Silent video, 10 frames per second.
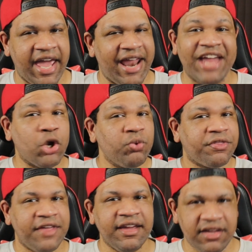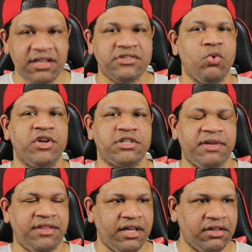Again, I don't think it's going to
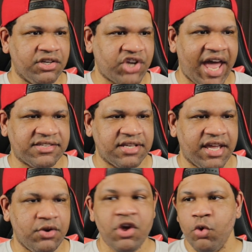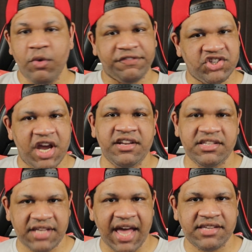be the English cast again with the
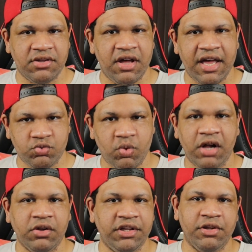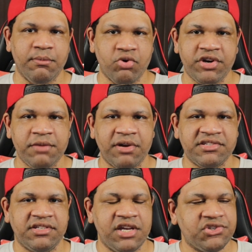Chinese cast as well in the morning
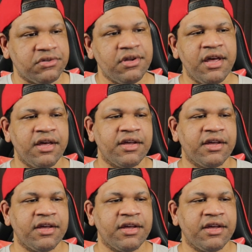presentation.